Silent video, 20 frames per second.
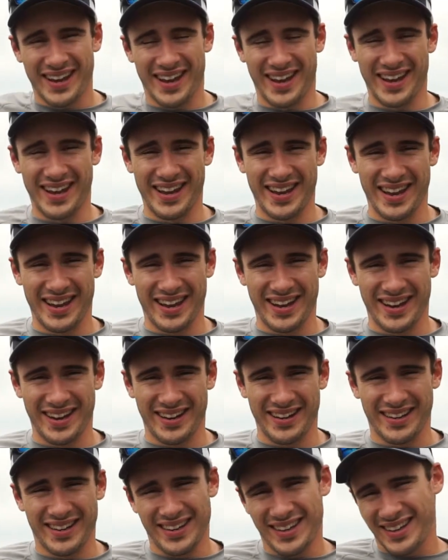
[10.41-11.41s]

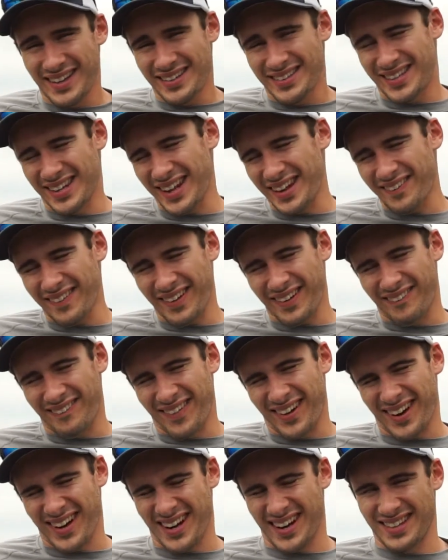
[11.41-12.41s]
and today we're going to
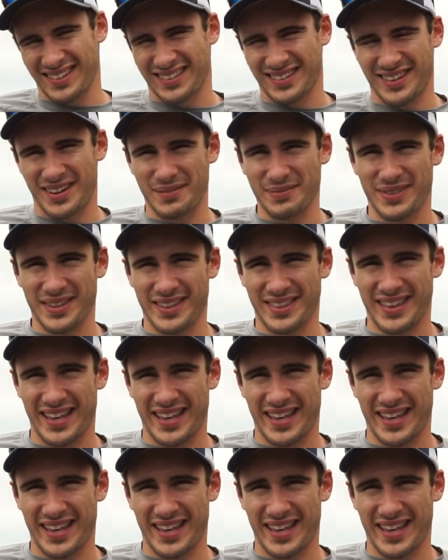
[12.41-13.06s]
work on something